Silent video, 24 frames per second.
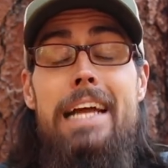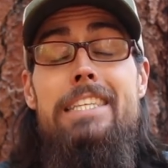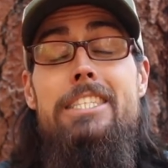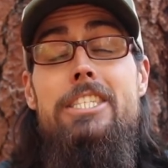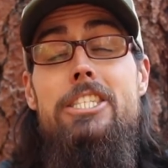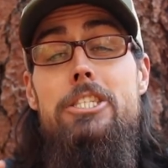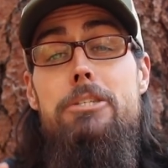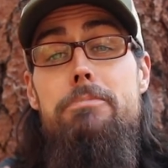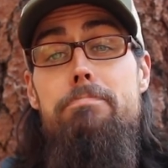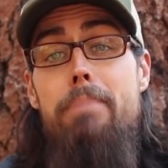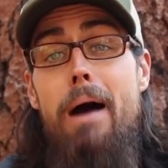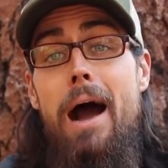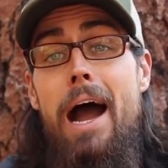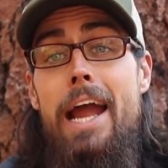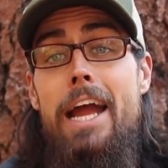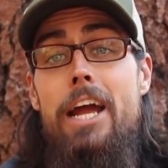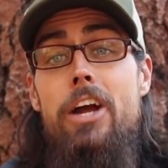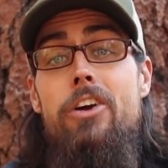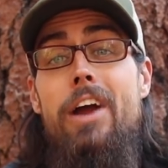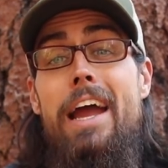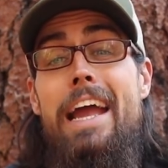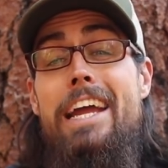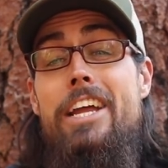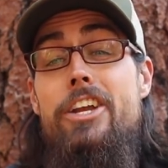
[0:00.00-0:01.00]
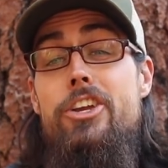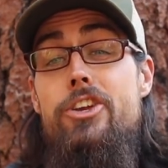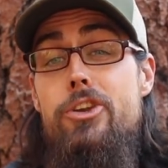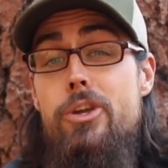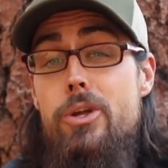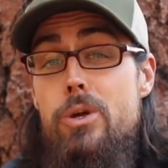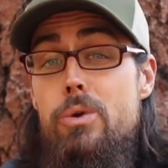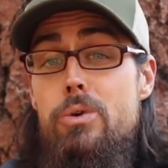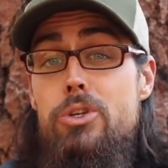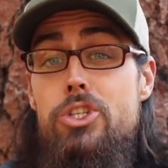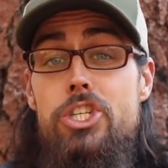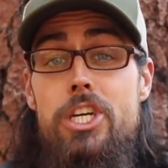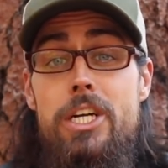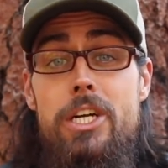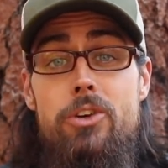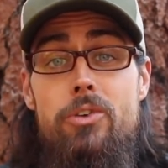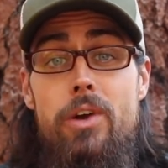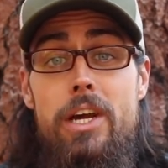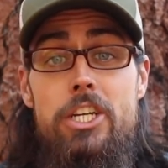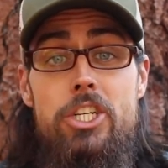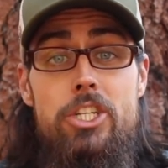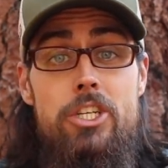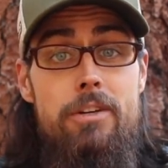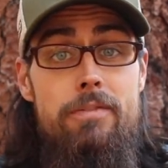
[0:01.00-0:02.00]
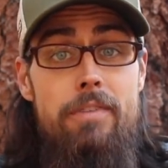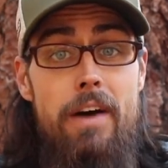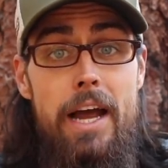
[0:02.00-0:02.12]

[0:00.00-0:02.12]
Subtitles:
inspire a new generation